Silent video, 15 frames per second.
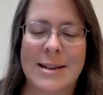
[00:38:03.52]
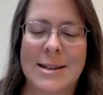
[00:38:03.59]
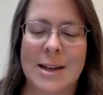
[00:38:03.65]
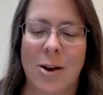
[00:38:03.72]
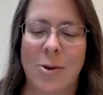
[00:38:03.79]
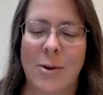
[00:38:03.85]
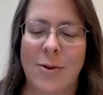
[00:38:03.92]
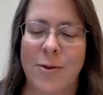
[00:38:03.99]

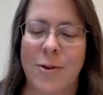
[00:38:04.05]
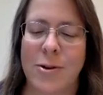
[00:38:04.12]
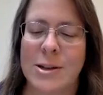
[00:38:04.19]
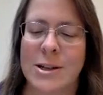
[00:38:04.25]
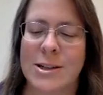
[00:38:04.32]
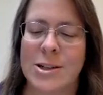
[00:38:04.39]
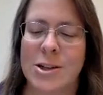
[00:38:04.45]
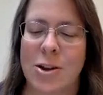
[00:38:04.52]
Stott referred
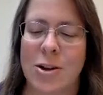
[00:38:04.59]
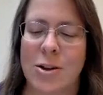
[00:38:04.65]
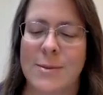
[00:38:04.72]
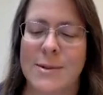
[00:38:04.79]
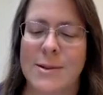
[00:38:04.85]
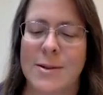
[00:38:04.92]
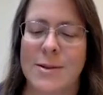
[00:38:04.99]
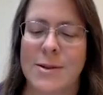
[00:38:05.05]
to
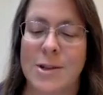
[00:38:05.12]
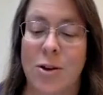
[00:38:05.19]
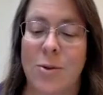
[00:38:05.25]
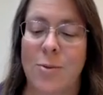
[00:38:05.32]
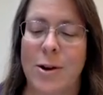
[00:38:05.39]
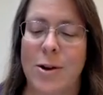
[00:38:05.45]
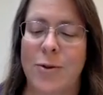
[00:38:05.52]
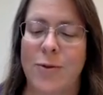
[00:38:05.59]
Psalms, Psalm
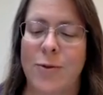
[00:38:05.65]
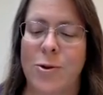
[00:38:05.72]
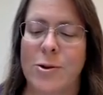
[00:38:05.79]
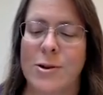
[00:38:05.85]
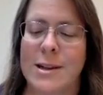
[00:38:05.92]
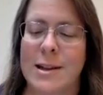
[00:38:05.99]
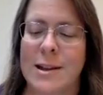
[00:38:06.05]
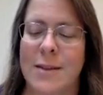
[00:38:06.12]

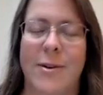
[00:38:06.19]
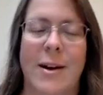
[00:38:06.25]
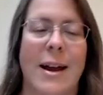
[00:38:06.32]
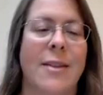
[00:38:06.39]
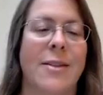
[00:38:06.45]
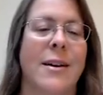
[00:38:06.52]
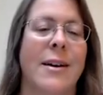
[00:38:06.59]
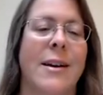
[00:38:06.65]
104's
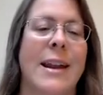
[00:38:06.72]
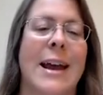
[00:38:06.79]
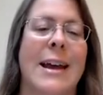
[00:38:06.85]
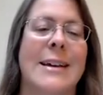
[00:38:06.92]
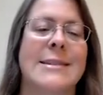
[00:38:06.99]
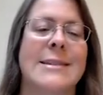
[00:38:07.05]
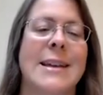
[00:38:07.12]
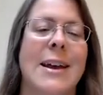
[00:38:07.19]
Leviathan
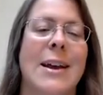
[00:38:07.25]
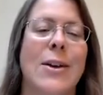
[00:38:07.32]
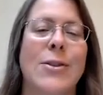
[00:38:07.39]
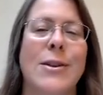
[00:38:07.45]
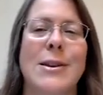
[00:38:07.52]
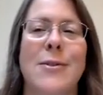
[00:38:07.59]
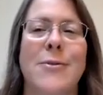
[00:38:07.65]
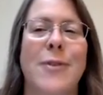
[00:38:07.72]
as
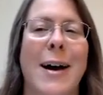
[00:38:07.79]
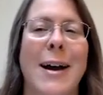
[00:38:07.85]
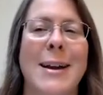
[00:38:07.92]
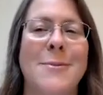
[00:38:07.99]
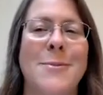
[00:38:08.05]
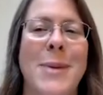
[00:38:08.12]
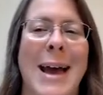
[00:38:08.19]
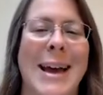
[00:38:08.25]
the
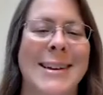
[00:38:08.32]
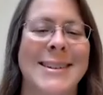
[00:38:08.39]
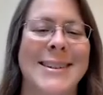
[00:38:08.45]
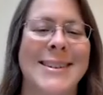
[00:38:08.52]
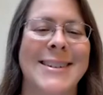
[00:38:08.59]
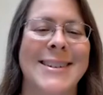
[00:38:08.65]
divine pet.